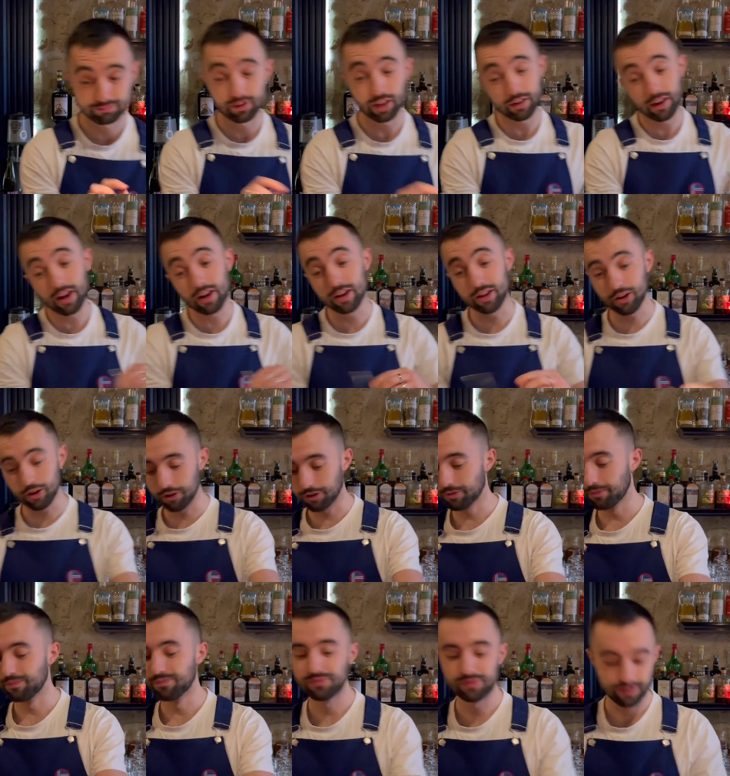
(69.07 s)
Nearly
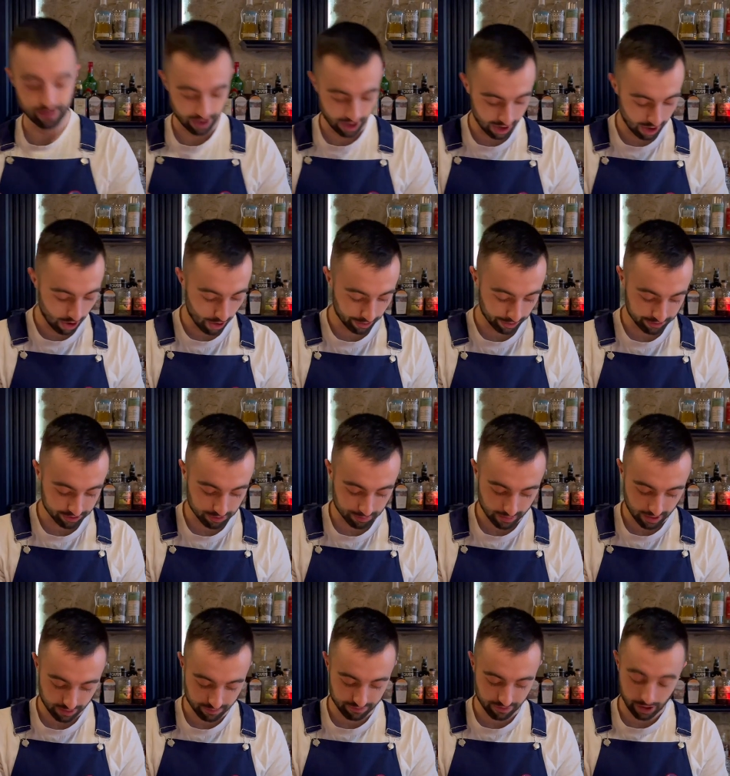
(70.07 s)
good. Allowing us
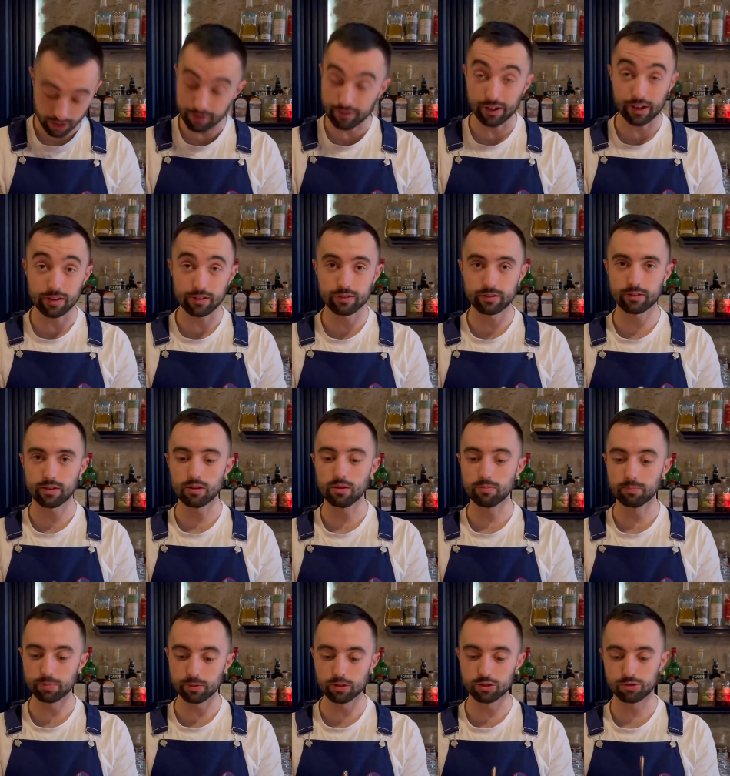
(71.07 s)
to make very, very
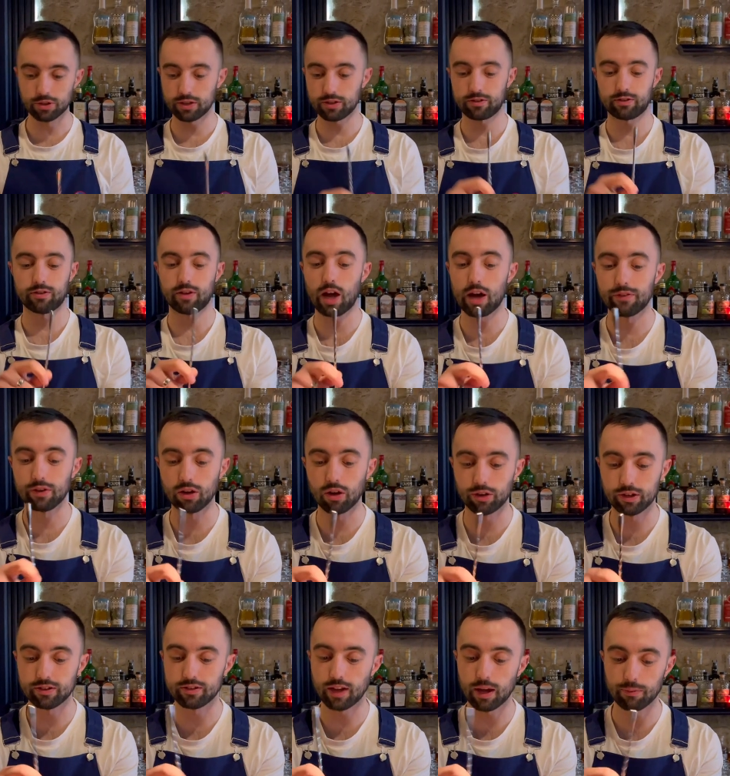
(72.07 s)
simple drinks that have a
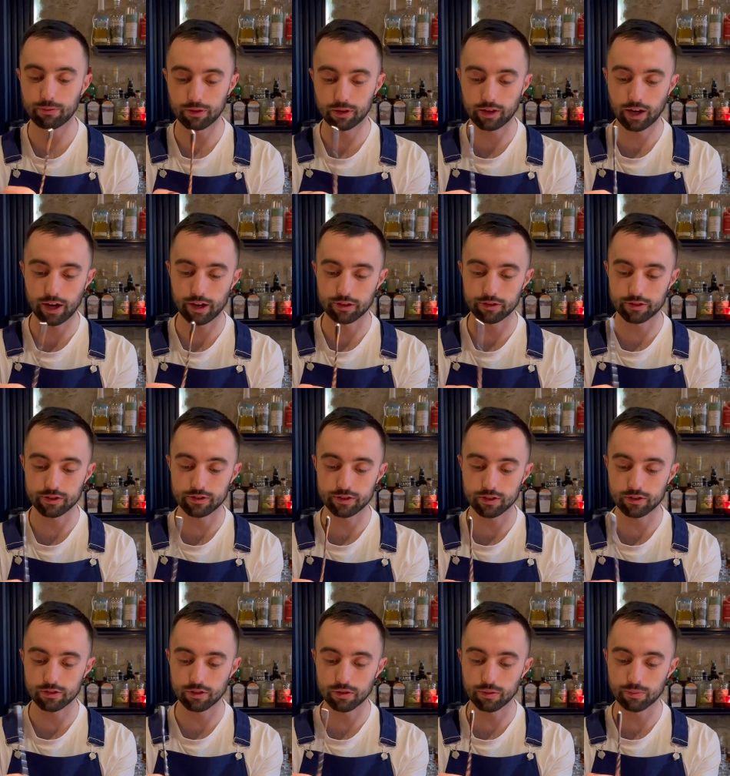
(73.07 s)
lot of depth and characteristics